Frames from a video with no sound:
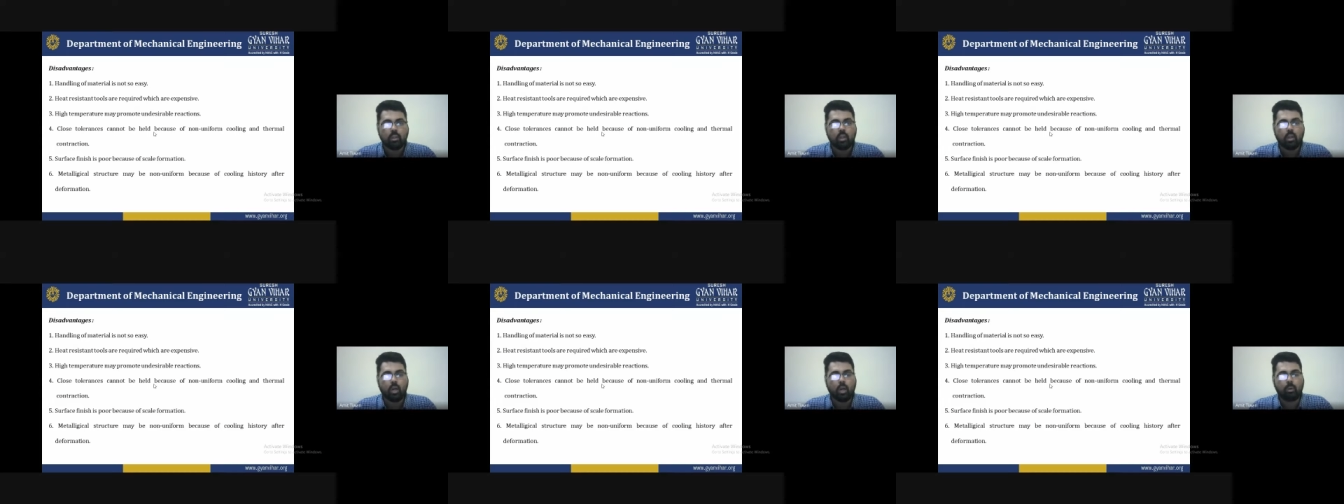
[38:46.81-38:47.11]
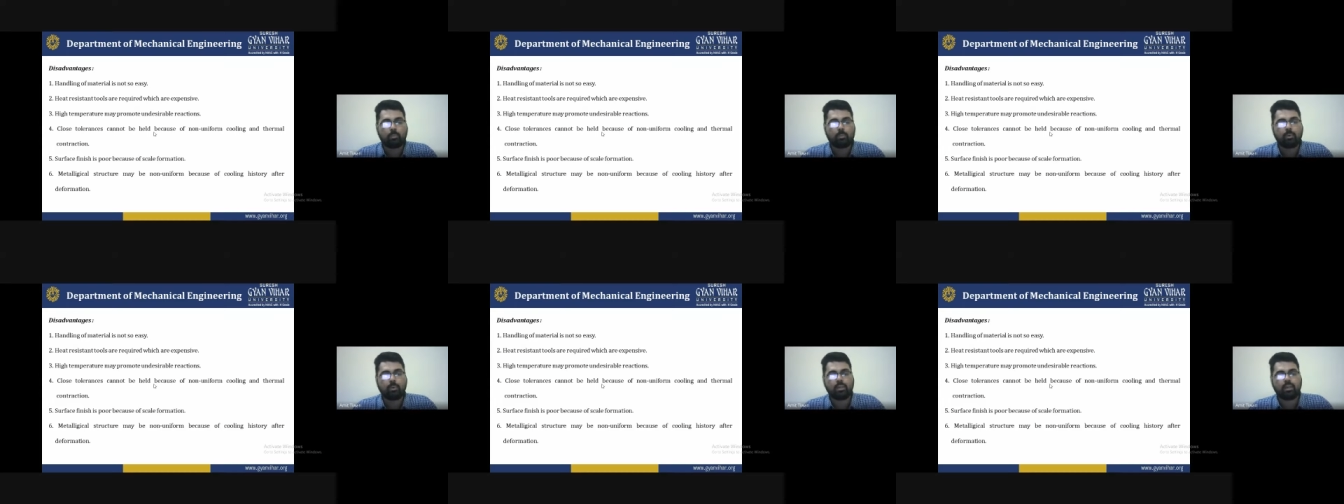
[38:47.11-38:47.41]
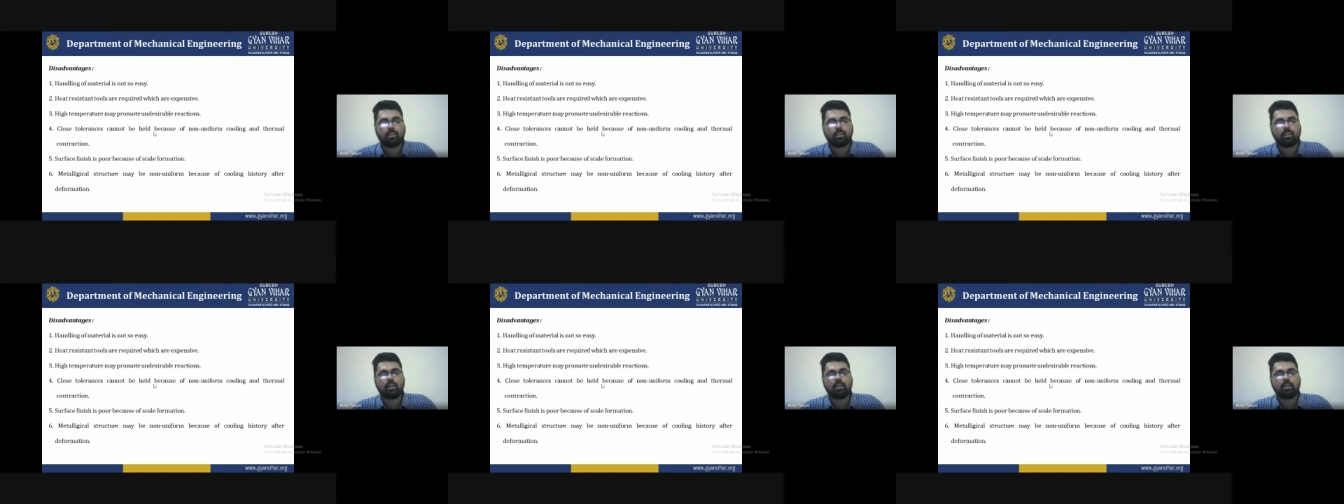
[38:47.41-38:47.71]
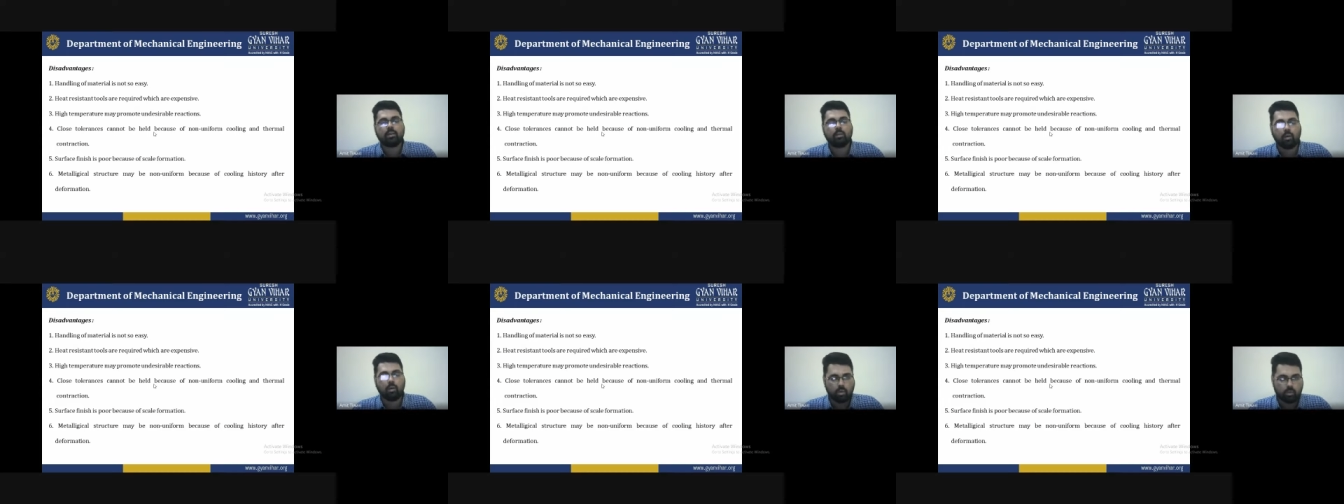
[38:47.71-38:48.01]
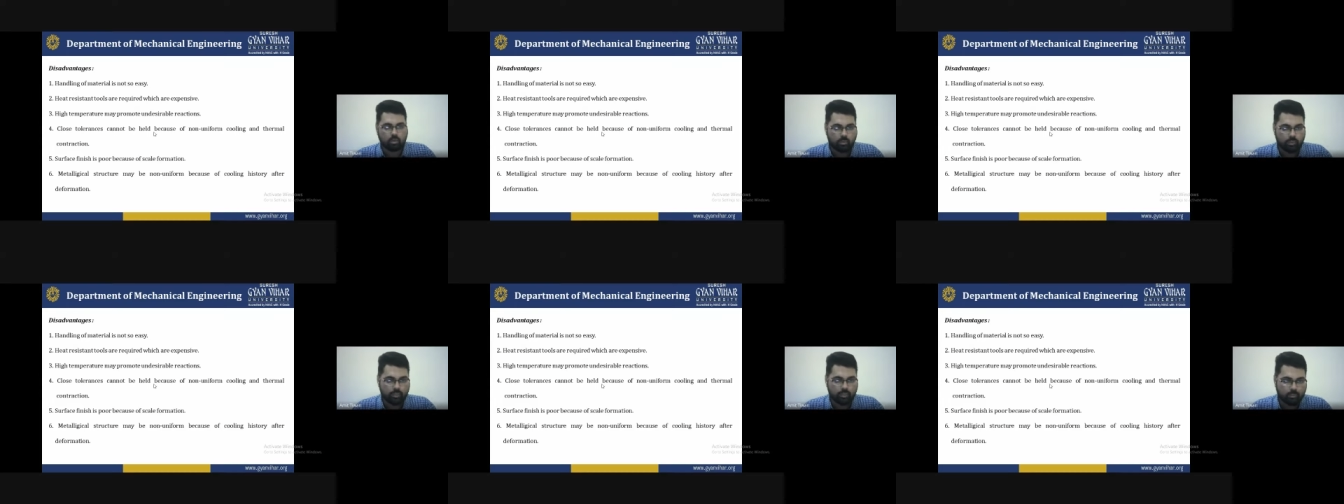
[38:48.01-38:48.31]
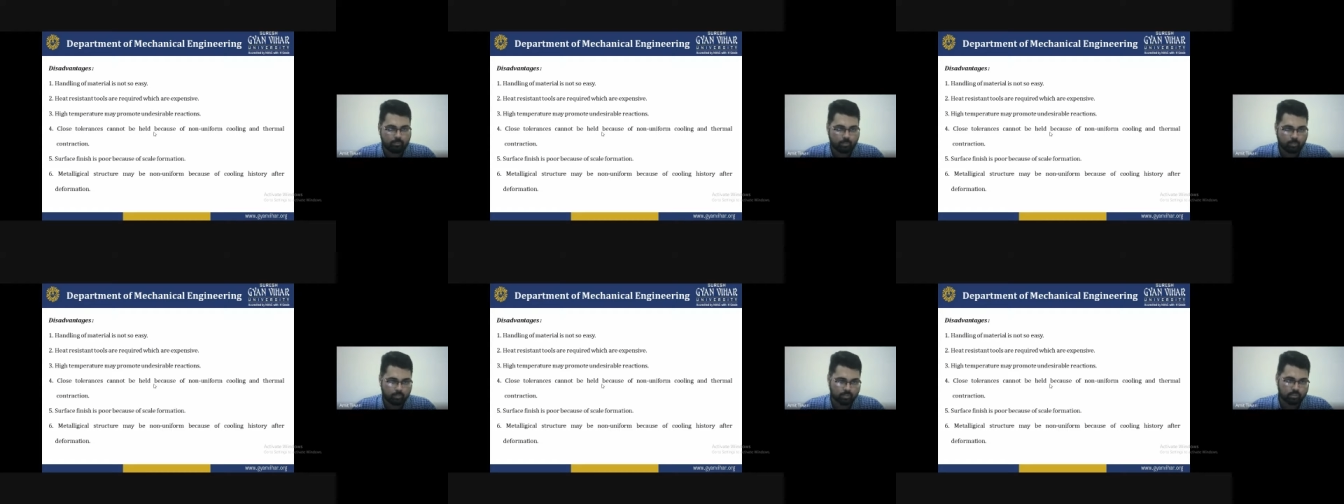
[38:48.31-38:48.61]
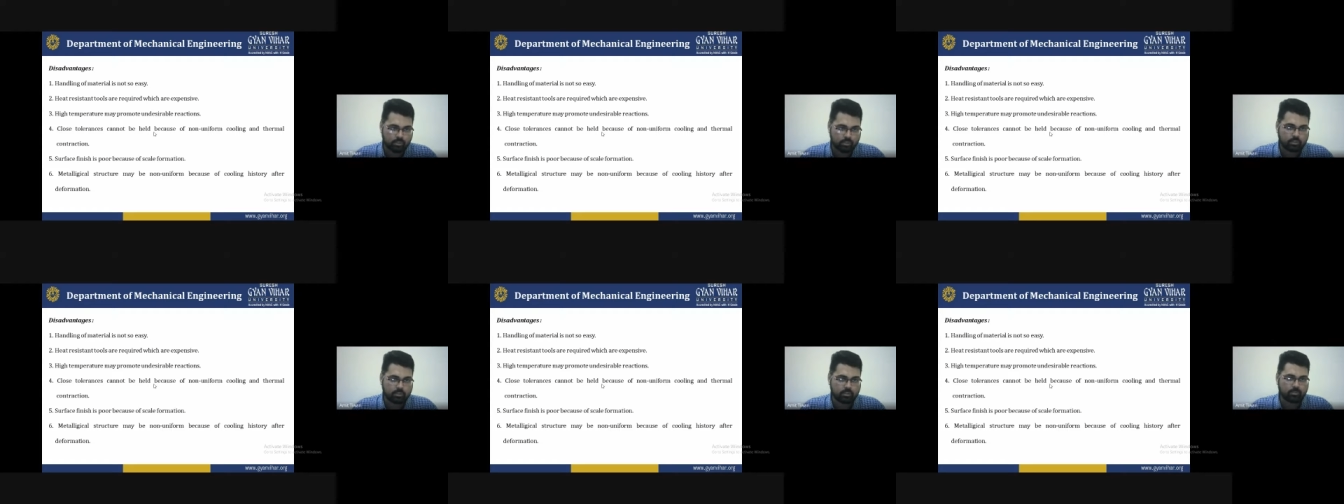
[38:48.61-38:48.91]
operating the hot rolling
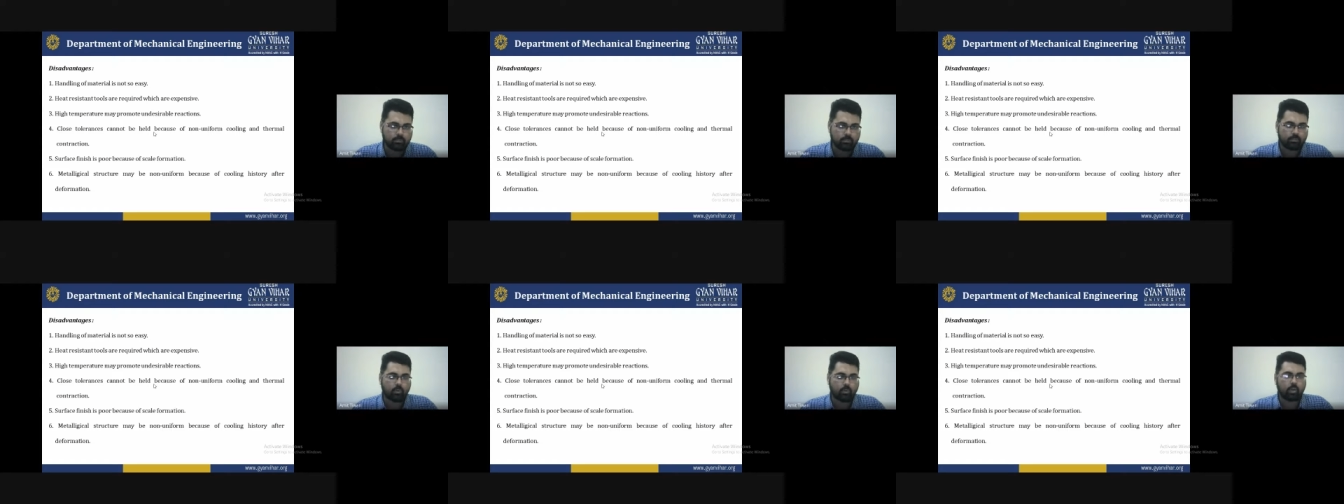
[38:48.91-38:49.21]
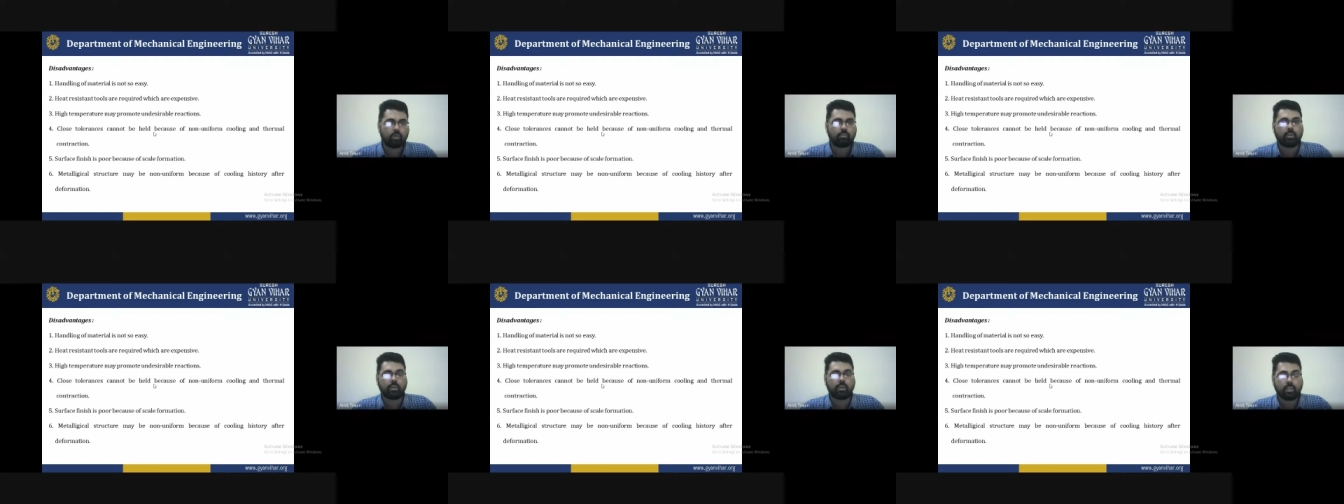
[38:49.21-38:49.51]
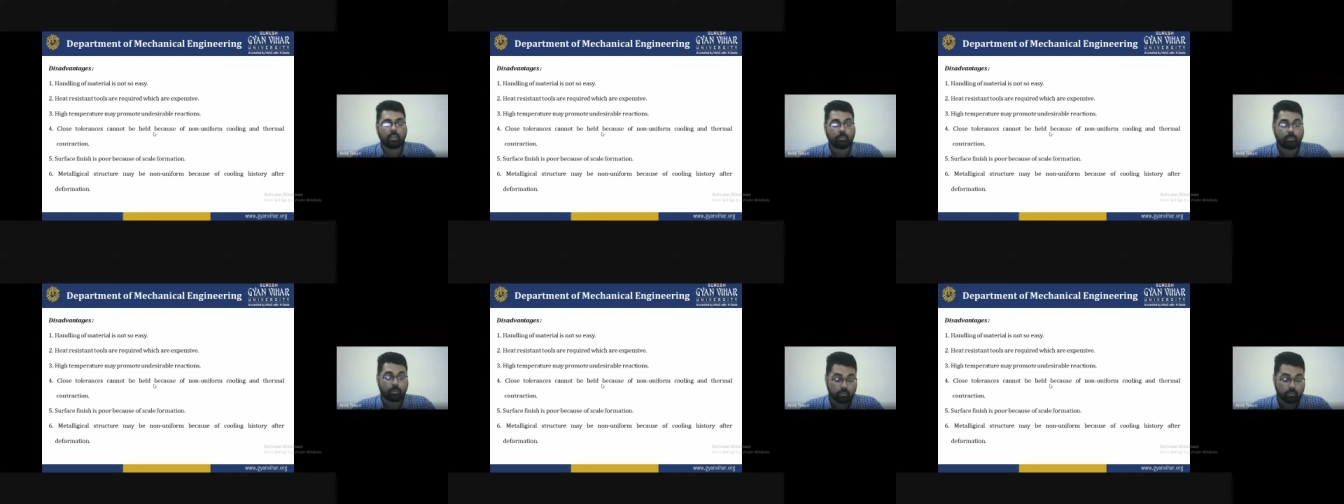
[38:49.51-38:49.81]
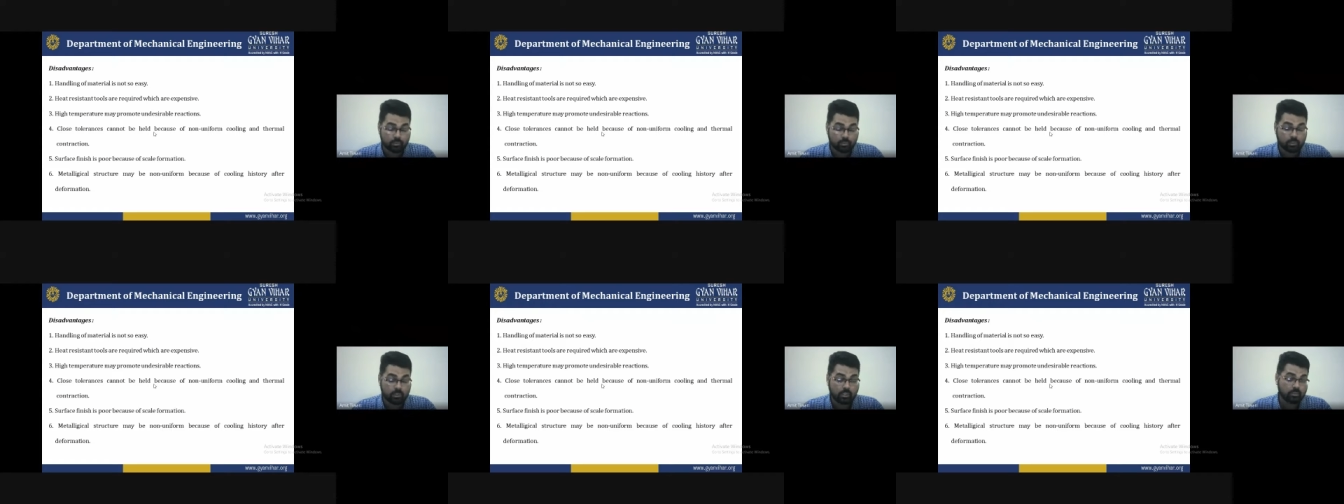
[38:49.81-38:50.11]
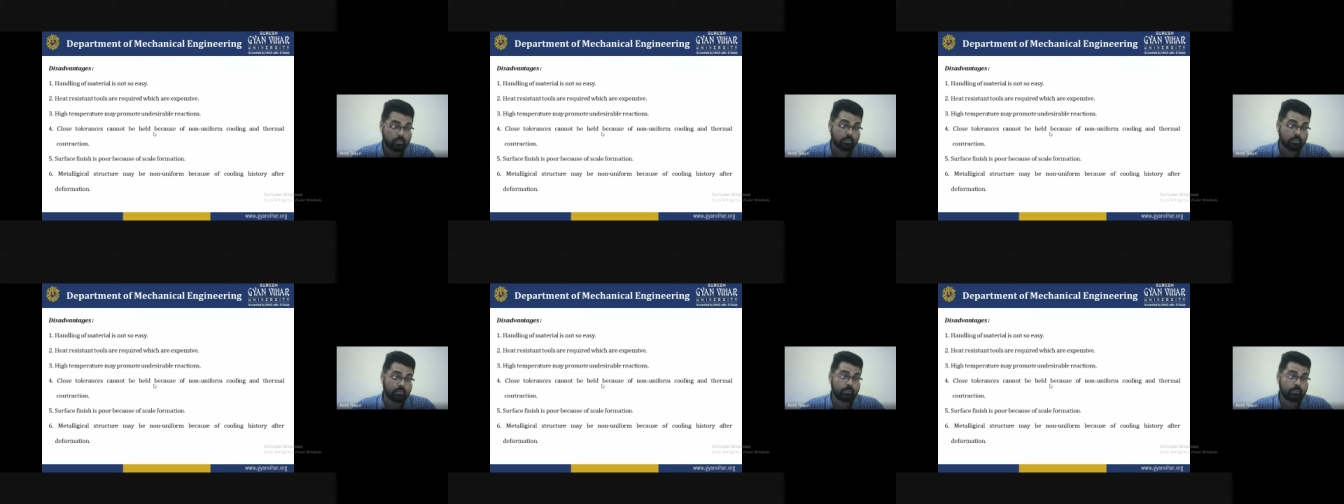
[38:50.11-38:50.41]
process, hot working process also.